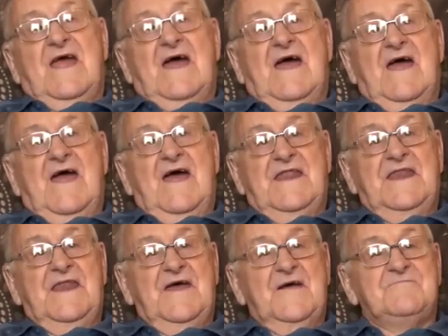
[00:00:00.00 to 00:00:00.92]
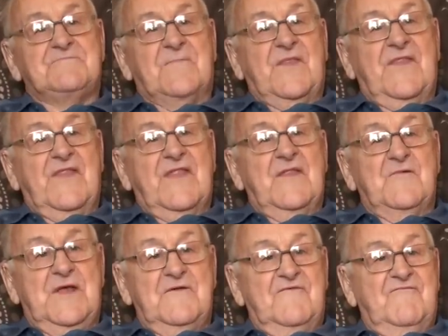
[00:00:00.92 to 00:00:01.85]
And
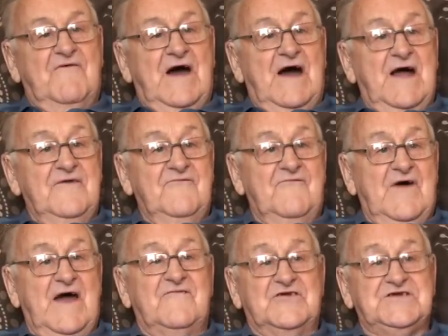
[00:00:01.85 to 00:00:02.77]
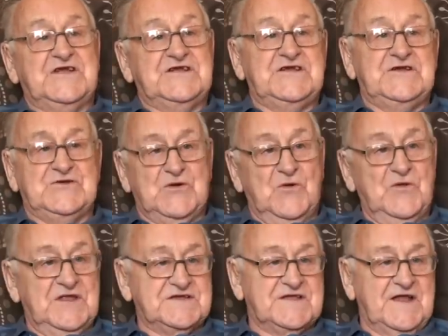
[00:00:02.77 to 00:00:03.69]
went to five or 6 years
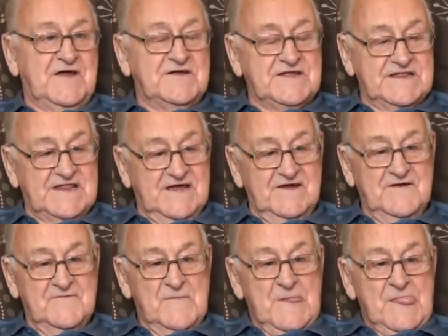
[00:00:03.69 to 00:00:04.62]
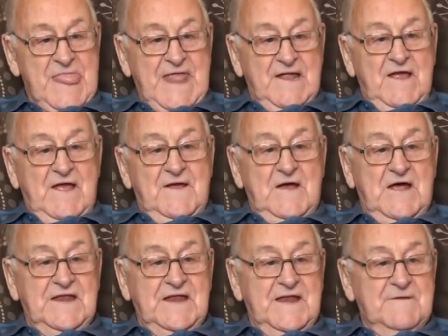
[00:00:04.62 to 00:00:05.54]
old, I started there.
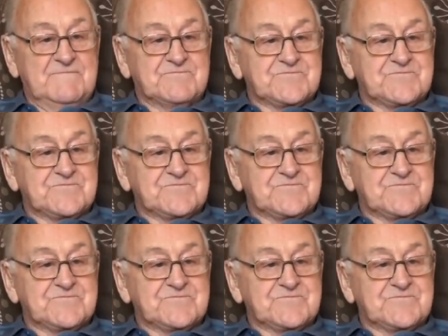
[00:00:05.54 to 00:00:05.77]
And